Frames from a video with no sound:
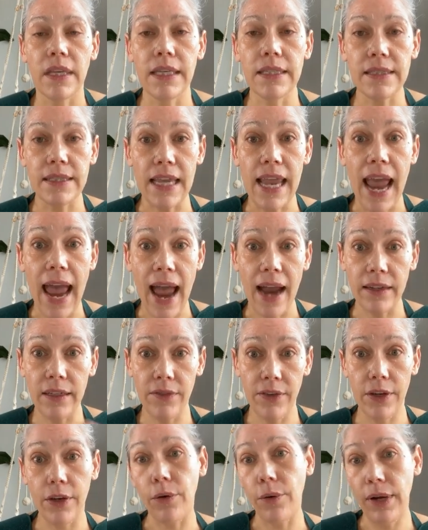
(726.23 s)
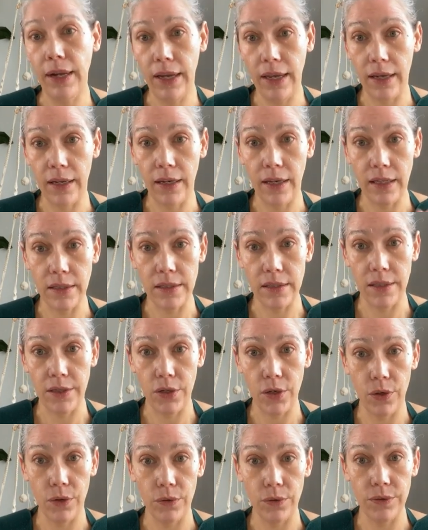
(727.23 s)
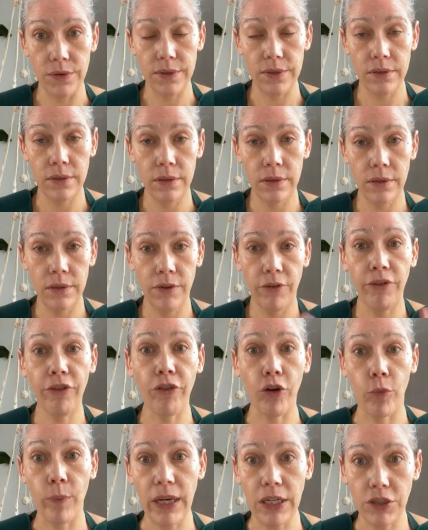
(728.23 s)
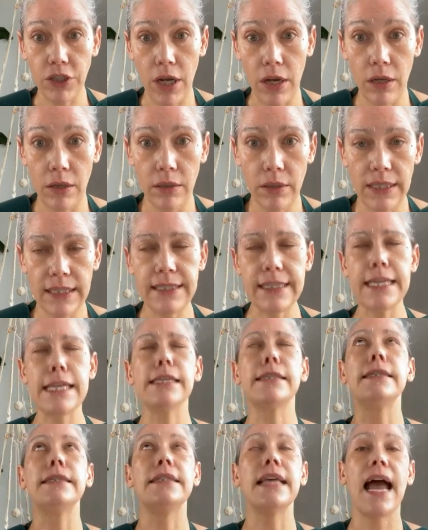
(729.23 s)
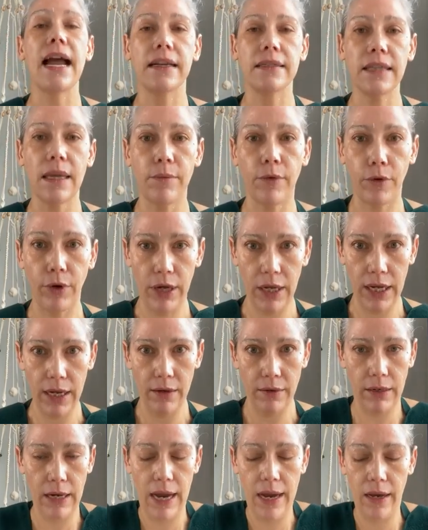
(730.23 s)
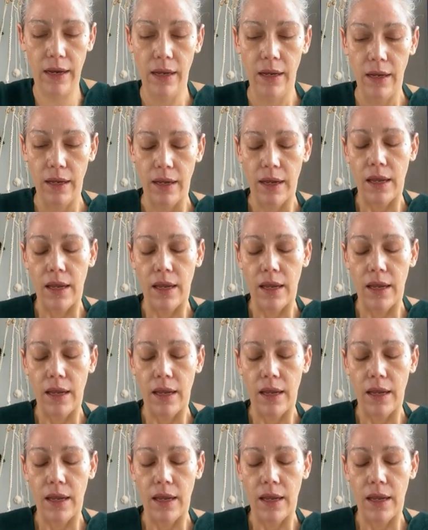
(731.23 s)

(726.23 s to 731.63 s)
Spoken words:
Is the active ingredient in Zio's firming gel. It's the exact same ingredient, okay?